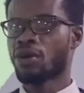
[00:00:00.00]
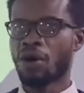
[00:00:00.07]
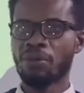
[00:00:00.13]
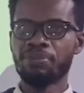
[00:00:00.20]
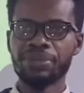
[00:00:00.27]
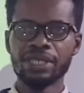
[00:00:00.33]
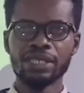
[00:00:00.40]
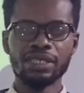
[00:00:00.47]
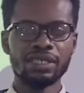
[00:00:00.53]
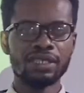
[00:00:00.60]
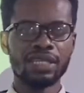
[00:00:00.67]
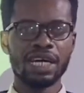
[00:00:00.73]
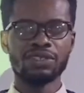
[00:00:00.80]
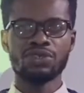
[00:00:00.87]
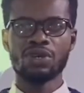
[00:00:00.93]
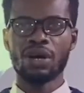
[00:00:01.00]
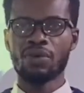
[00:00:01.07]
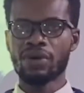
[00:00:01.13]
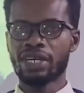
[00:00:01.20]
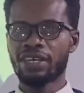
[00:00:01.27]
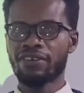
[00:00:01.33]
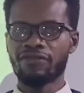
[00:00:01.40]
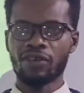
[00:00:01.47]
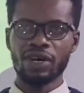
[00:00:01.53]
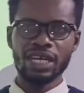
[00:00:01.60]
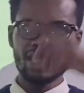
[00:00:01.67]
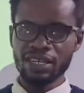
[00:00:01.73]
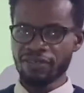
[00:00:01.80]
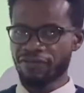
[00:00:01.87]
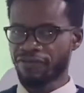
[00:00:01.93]
company that you are working for,
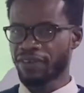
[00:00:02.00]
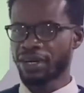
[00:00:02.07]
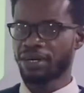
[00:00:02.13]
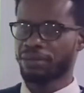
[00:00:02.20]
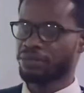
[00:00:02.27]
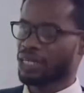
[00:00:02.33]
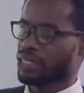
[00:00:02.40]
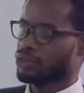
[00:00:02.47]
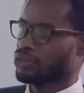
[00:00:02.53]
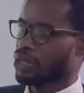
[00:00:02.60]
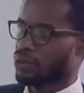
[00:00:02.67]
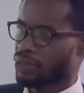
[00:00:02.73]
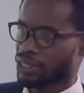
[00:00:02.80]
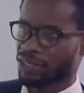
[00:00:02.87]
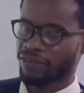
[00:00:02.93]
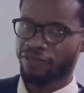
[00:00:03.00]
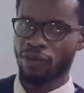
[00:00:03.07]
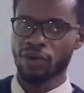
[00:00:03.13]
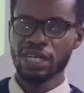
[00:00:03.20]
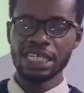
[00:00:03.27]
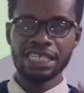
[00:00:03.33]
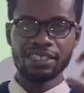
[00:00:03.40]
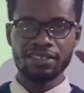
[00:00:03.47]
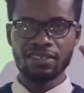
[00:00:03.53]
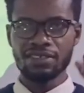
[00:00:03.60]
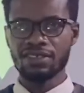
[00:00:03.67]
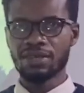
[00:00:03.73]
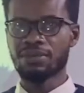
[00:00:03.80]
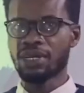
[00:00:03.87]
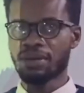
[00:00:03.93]
any firm that you are working for. Is the
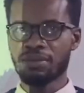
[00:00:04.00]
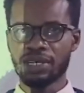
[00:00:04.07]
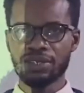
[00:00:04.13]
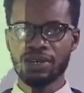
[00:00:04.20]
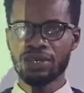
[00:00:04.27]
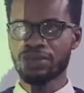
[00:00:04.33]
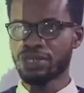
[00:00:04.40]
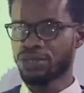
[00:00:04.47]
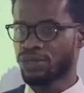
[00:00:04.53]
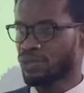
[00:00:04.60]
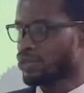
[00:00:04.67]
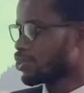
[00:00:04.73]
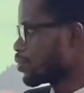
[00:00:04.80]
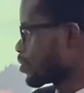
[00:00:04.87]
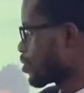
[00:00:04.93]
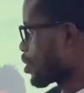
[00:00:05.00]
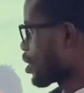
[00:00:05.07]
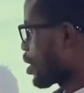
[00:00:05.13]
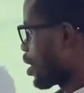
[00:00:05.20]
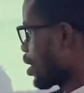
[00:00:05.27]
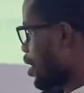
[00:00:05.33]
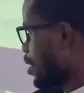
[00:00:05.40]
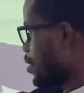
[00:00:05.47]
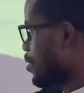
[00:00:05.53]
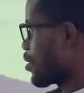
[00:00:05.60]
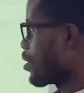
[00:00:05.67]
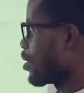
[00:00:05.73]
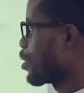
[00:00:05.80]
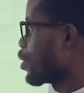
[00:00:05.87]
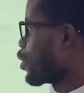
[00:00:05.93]
same number you are going to use. And let's
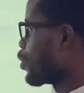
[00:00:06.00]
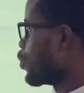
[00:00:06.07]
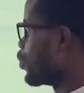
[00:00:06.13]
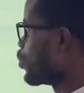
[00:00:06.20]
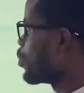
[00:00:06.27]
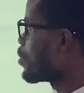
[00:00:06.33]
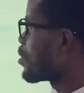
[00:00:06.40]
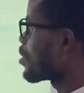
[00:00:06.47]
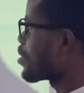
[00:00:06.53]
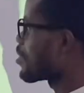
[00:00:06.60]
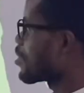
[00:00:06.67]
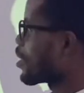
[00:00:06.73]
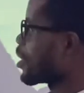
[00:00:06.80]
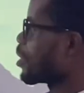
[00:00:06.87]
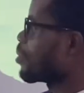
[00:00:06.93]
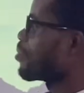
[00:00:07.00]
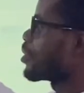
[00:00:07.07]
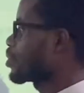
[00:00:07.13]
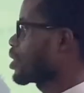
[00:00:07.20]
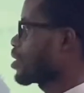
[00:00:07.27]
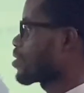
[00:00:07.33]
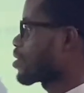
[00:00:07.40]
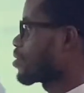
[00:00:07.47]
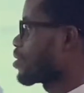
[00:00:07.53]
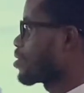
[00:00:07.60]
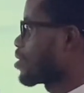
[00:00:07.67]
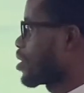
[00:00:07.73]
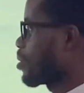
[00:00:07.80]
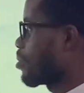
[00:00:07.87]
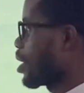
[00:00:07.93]
see, use same social
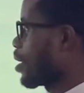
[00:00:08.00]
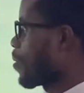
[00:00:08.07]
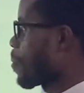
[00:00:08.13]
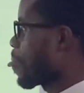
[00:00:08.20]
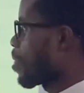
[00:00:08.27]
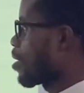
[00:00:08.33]
security number